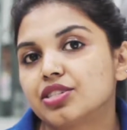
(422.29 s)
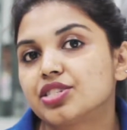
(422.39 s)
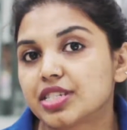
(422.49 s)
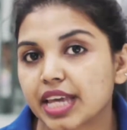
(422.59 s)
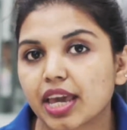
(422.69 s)

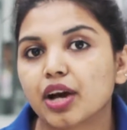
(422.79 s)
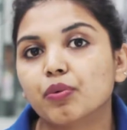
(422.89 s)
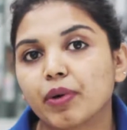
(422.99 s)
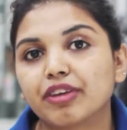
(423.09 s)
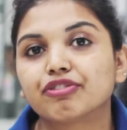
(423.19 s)
stay
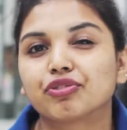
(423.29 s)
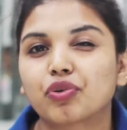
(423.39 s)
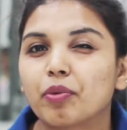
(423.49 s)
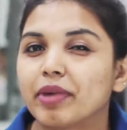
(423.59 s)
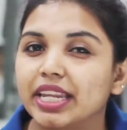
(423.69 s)
away
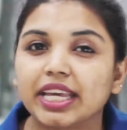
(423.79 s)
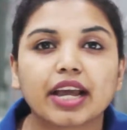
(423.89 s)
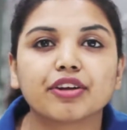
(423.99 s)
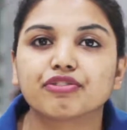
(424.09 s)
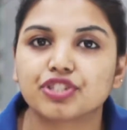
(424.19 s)
from any
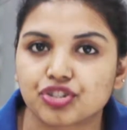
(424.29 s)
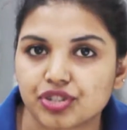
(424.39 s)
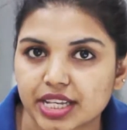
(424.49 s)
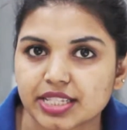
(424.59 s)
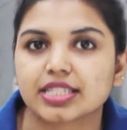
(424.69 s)
kind of a
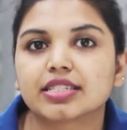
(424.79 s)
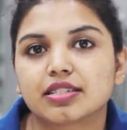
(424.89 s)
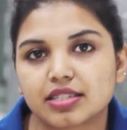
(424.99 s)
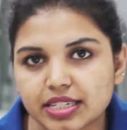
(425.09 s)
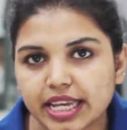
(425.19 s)
stress.